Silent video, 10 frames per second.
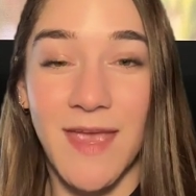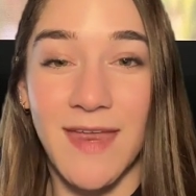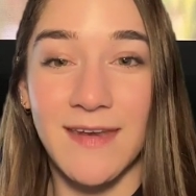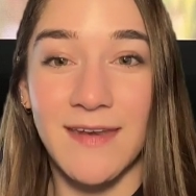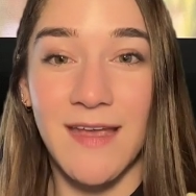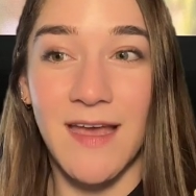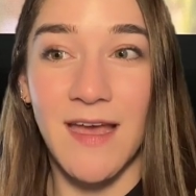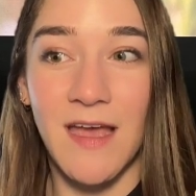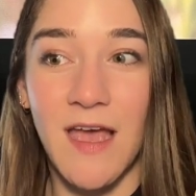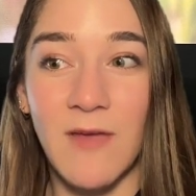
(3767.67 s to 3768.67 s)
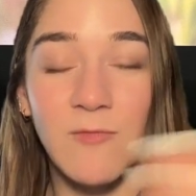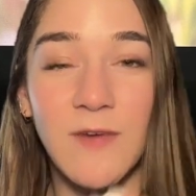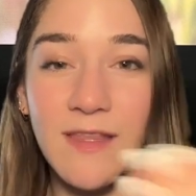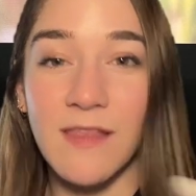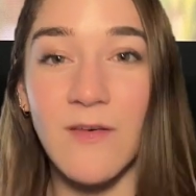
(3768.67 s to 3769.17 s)
act across one
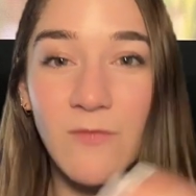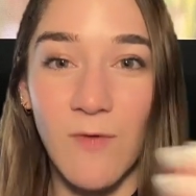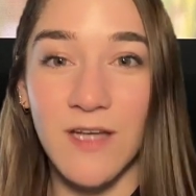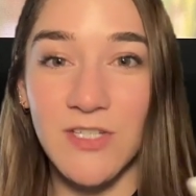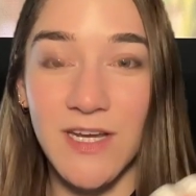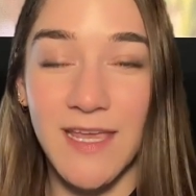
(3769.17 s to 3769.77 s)
another, because